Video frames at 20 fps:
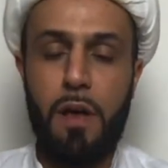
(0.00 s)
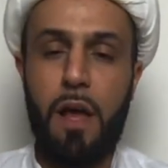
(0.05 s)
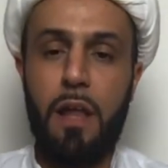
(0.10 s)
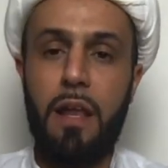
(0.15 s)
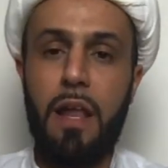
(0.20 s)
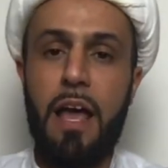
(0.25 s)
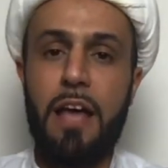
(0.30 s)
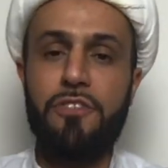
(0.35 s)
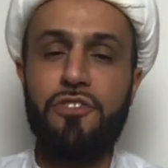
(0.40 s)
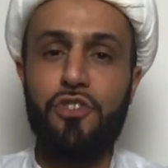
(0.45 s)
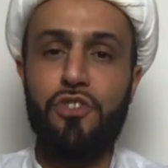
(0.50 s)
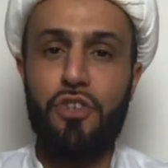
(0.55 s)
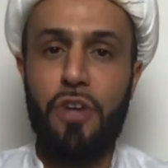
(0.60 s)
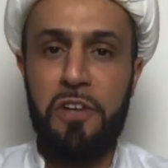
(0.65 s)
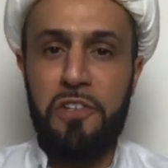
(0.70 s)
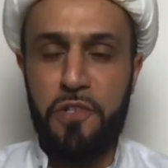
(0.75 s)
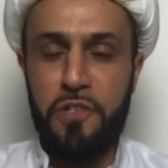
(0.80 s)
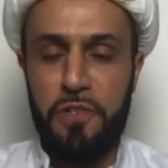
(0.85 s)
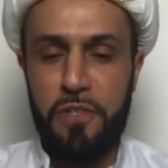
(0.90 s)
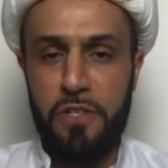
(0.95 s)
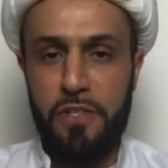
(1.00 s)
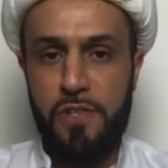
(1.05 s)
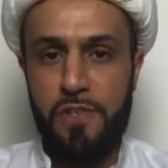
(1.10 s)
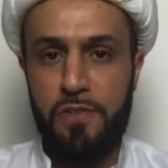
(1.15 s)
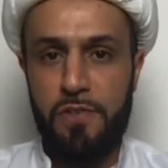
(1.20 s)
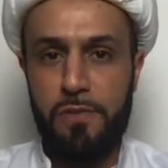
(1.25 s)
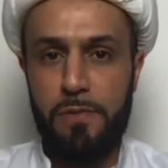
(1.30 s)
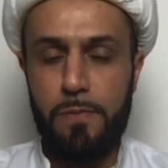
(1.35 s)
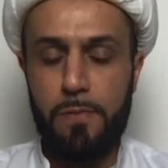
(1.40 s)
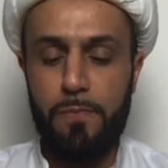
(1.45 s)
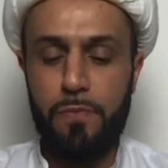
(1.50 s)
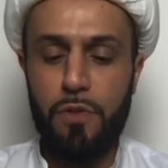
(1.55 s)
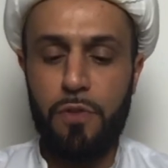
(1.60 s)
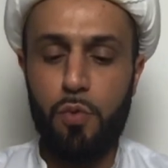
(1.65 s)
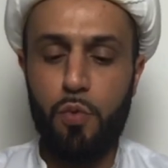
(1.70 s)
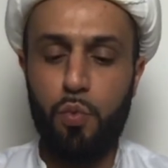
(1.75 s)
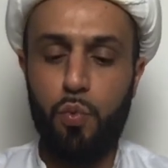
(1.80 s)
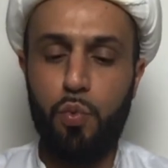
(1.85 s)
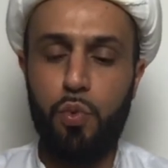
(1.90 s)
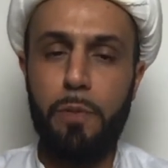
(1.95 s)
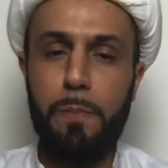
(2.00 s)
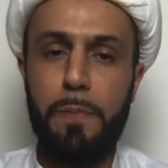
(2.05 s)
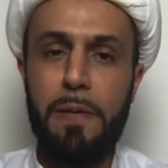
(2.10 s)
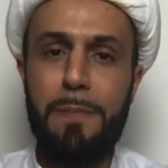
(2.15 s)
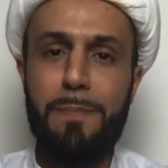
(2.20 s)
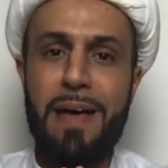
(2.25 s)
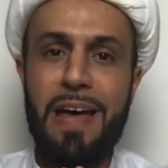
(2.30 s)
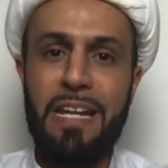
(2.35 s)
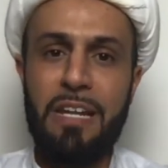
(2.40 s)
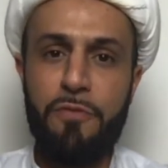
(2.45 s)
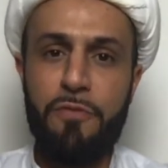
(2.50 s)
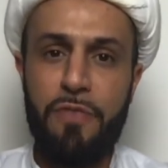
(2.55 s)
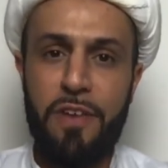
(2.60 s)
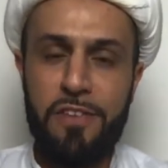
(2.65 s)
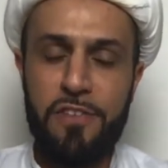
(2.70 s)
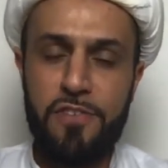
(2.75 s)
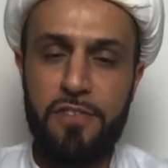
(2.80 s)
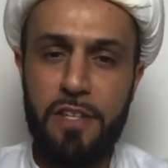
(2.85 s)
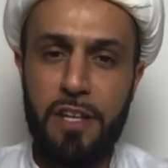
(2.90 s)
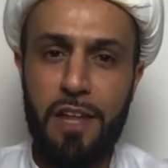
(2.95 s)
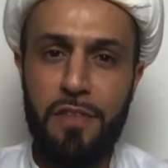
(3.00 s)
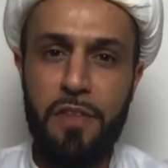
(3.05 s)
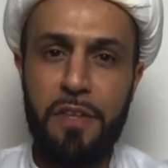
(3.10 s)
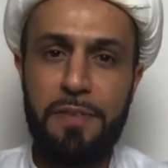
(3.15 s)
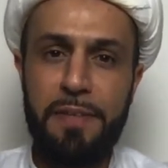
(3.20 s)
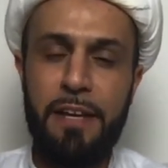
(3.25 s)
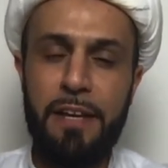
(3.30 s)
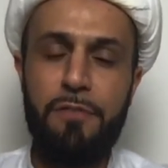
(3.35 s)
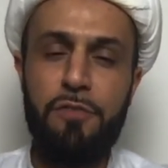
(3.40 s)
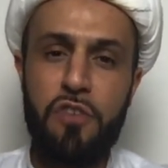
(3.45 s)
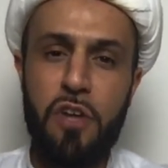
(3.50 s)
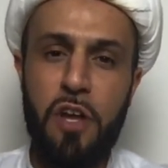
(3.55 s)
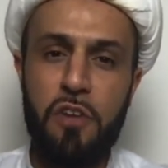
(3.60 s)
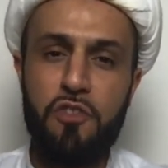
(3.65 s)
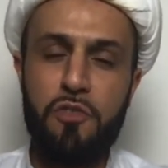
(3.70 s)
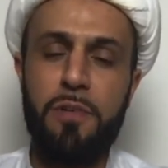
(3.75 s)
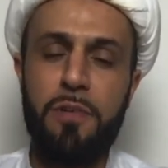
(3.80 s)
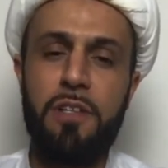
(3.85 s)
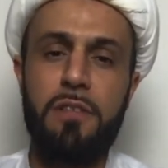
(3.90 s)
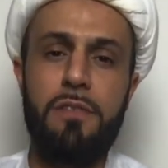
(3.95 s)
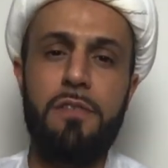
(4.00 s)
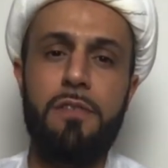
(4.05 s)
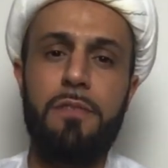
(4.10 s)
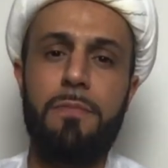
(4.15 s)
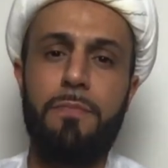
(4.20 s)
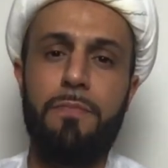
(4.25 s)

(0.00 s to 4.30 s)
Allah's justice will be manifested on the day of judgment,